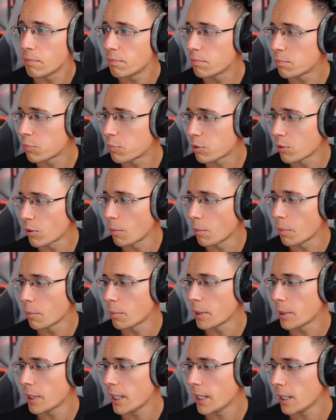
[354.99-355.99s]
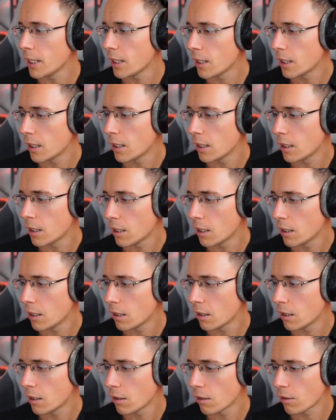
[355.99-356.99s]
probably
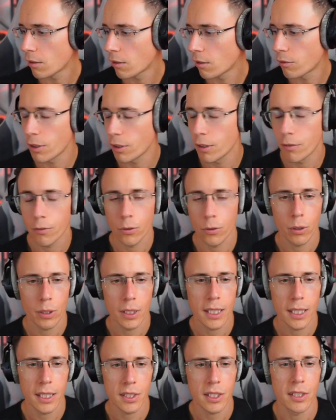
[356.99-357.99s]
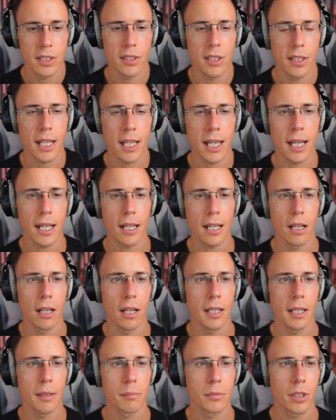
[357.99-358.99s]
3-4 years into that,
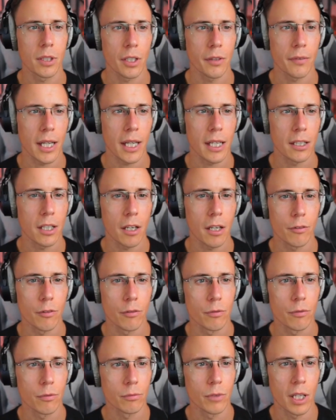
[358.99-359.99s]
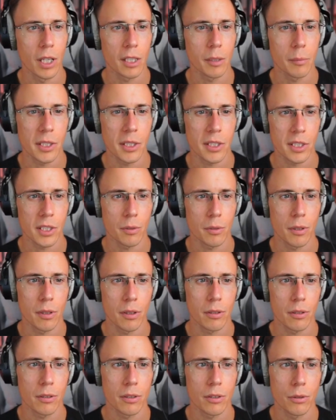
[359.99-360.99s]
I kind of had enough of running a business with
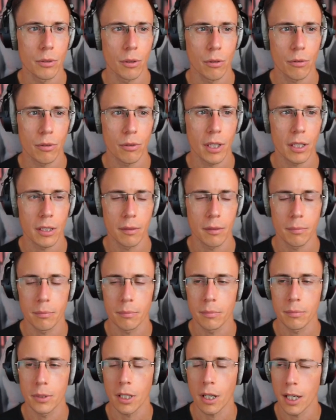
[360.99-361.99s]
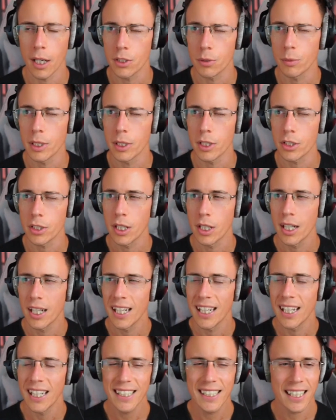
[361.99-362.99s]
2 or 3 other guys, which
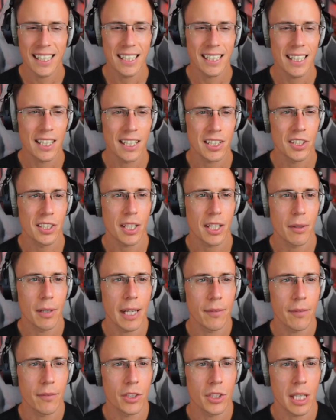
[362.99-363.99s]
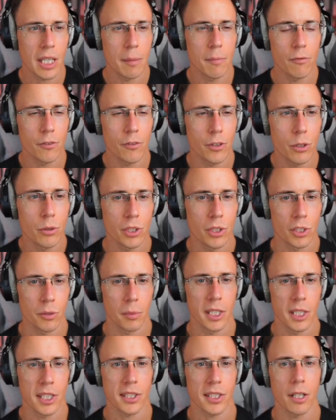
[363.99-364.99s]
didn't necessarily have the same views as
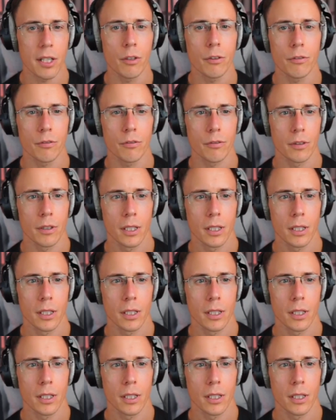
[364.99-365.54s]
myself.